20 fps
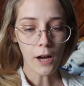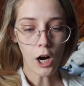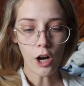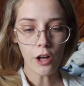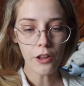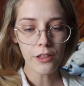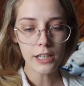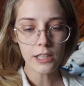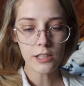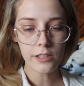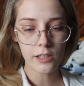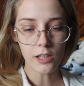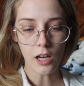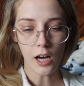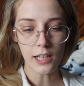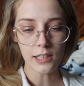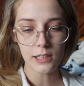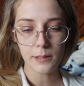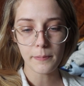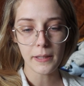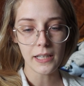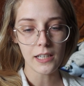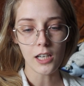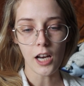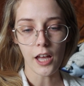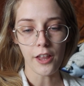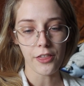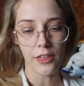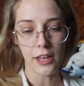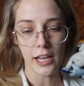All these thoughts meant
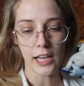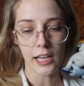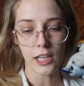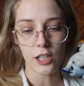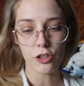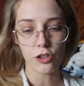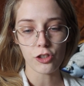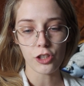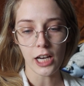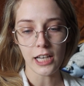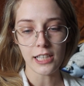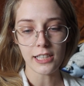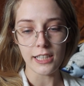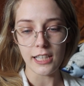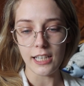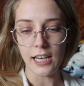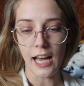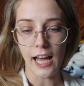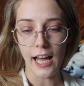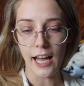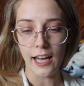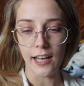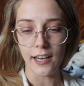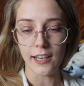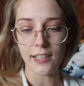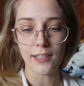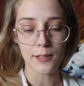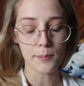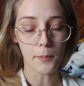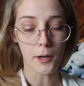nothing as Jason had
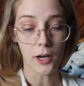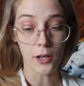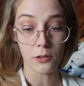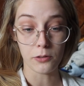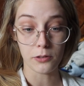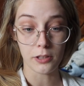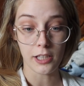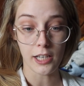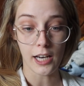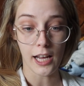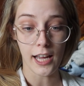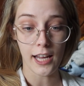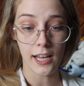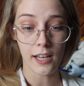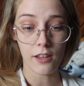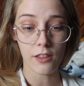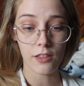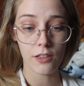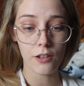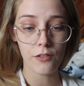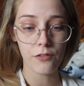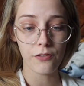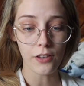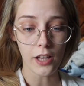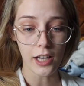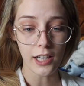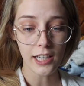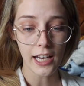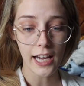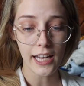his bottle today. The
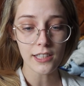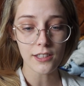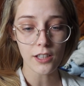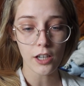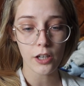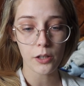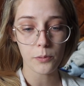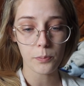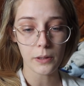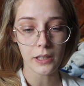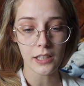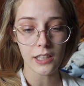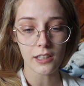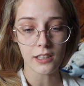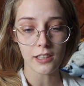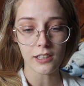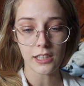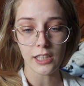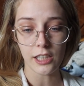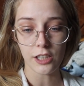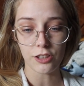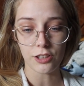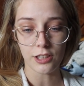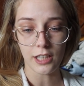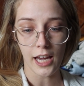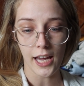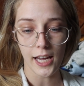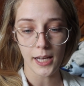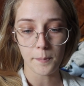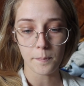floodgates opened and the tears
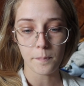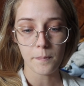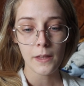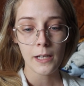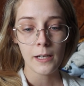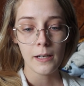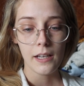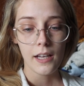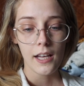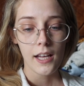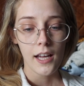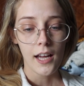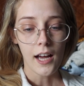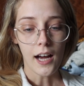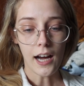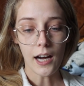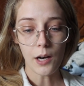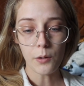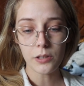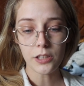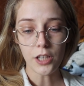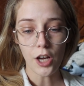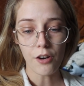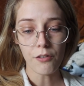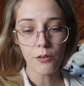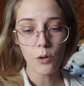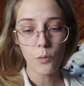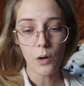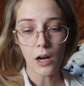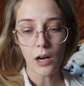came. I was
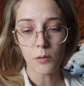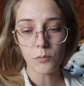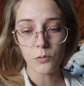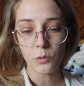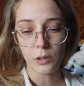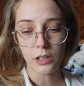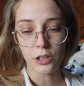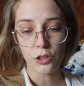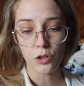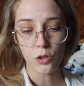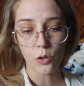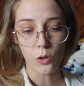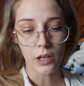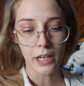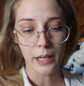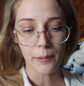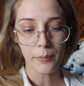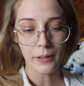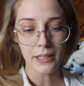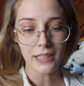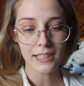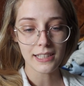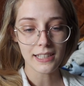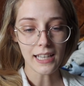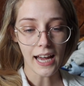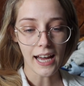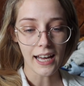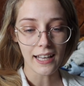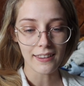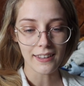overwhelmed with joy, but
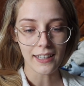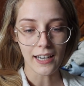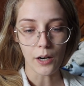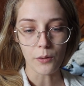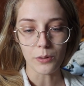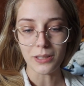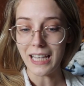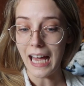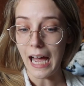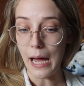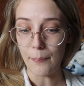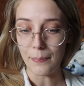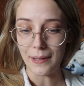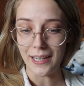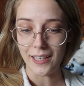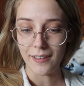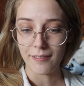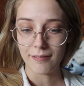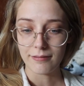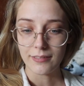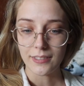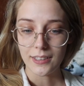sad that I was happy.